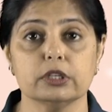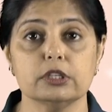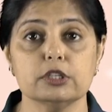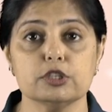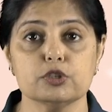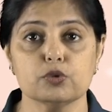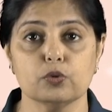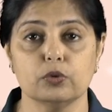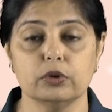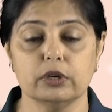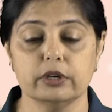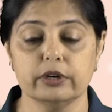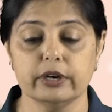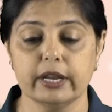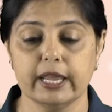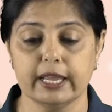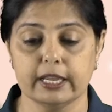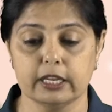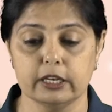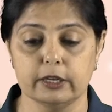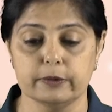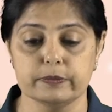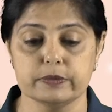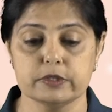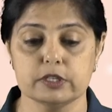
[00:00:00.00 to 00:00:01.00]
solar
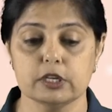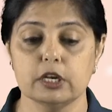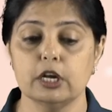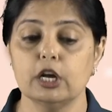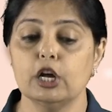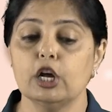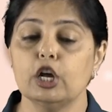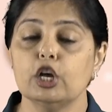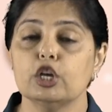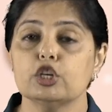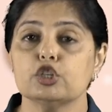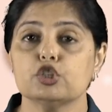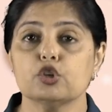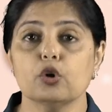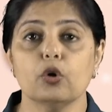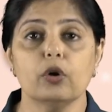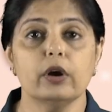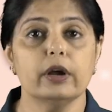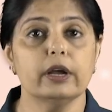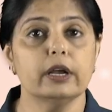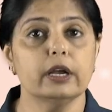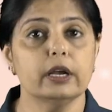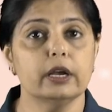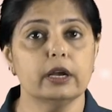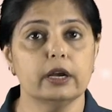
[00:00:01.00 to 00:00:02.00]
eclipse. So,
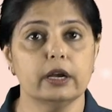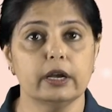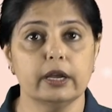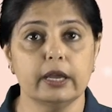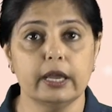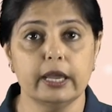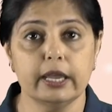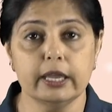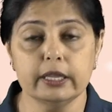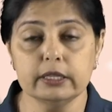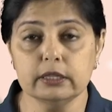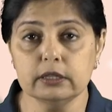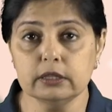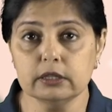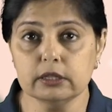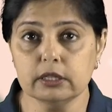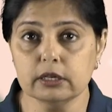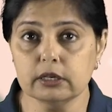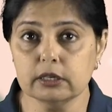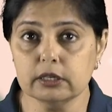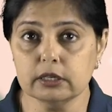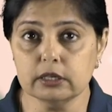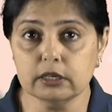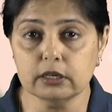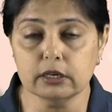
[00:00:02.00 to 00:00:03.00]
in
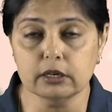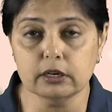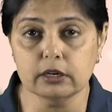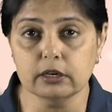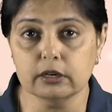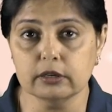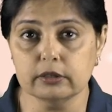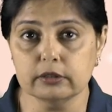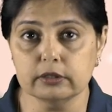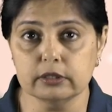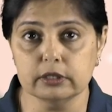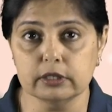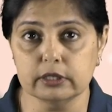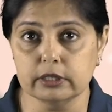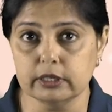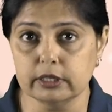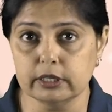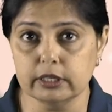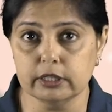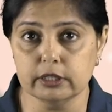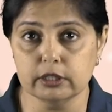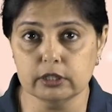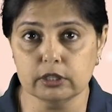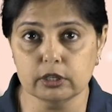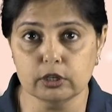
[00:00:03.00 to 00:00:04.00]
the
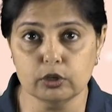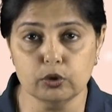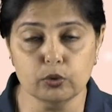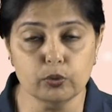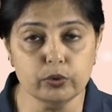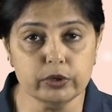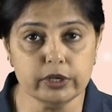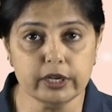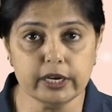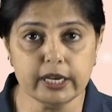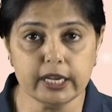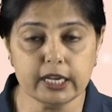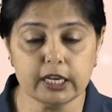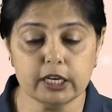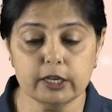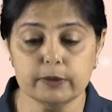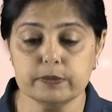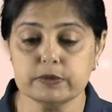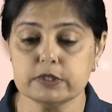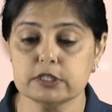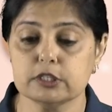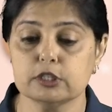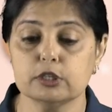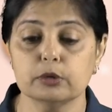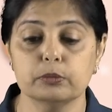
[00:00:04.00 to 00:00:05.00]
lunar
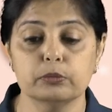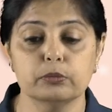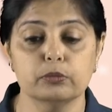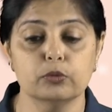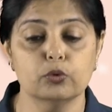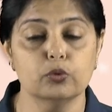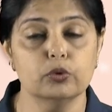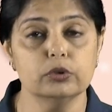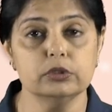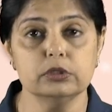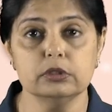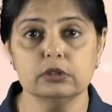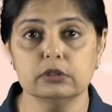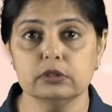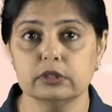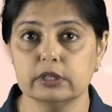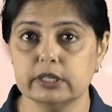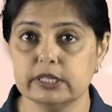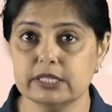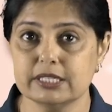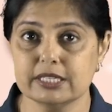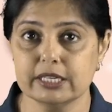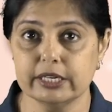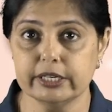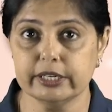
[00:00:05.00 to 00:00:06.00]
eclipse, the moon
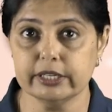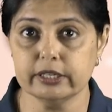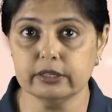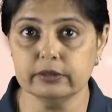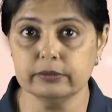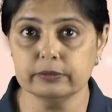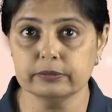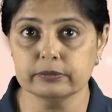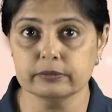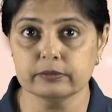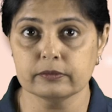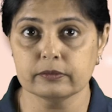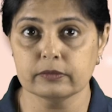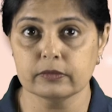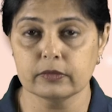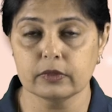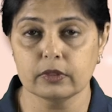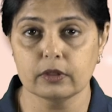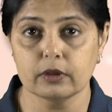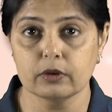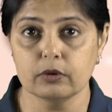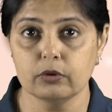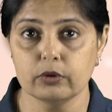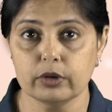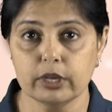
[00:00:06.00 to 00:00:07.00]
is hidden,
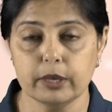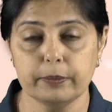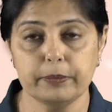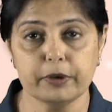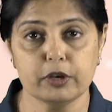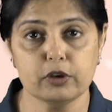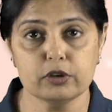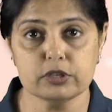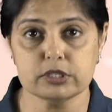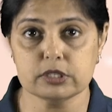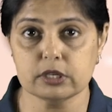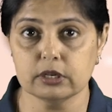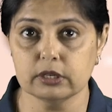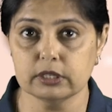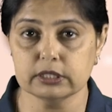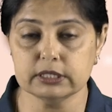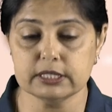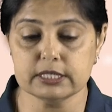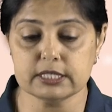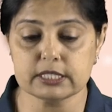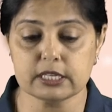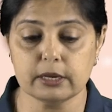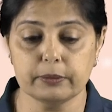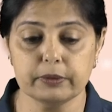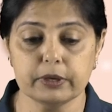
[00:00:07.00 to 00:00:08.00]
okay, because earth
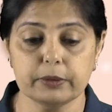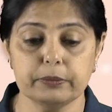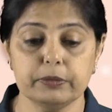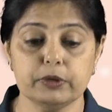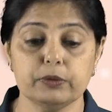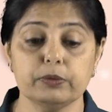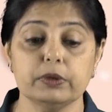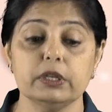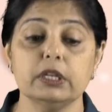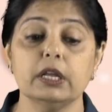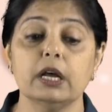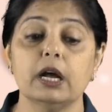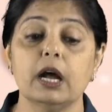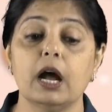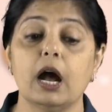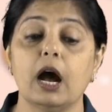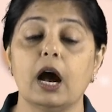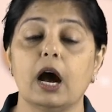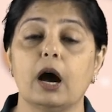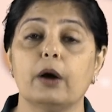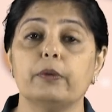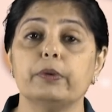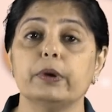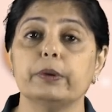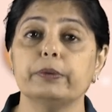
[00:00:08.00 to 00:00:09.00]
is coming between.
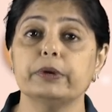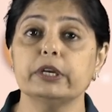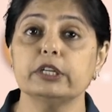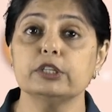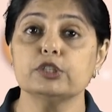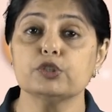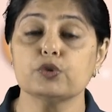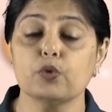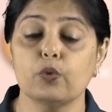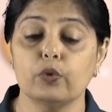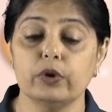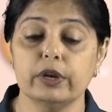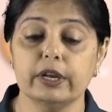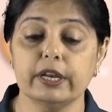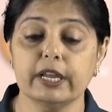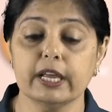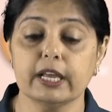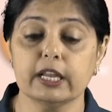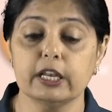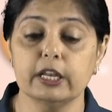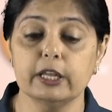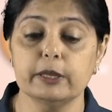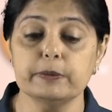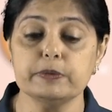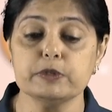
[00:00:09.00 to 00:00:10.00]
However, in solar
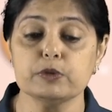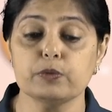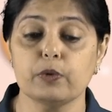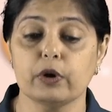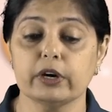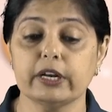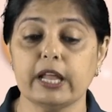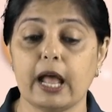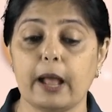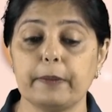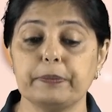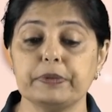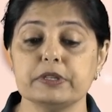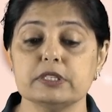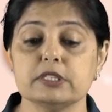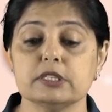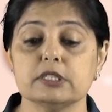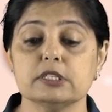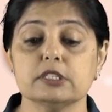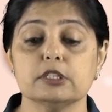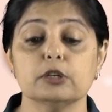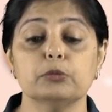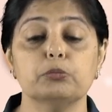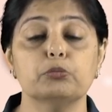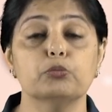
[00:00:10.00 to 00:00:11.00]
eclipse, what happens
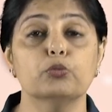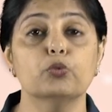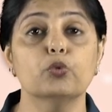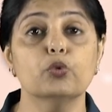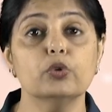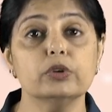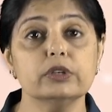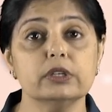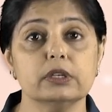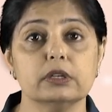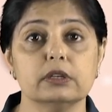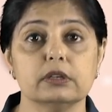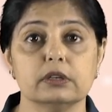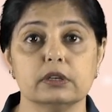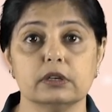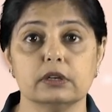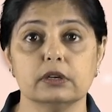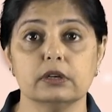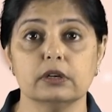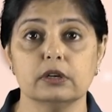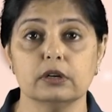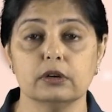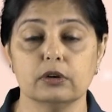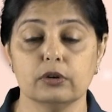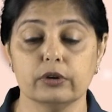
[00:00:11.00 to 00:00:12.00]
is the moon,
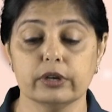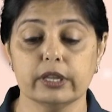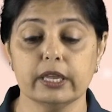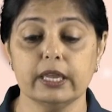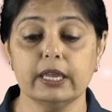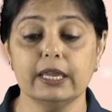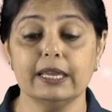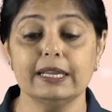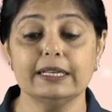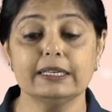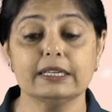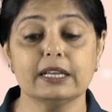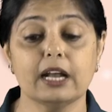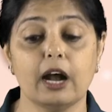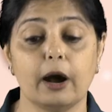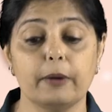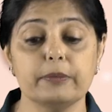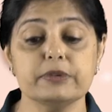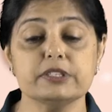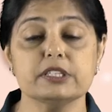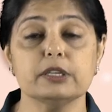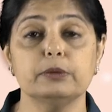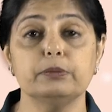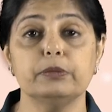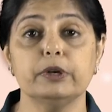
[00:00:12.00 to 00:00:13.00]
okay, it
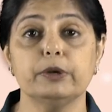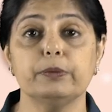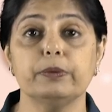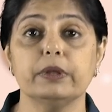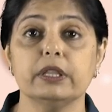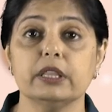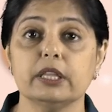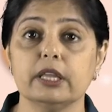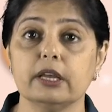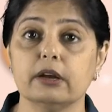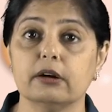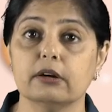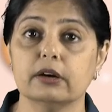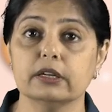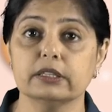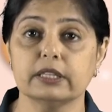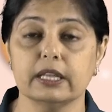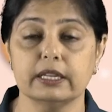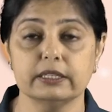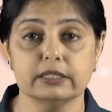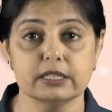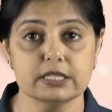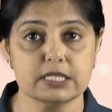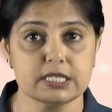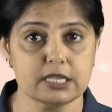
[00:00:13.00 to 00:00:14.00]
comes in between the earth
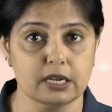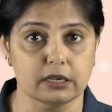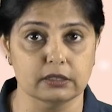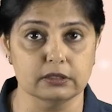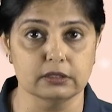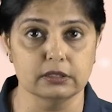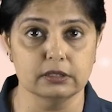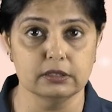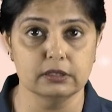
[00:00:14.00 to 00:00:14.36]
and the sun,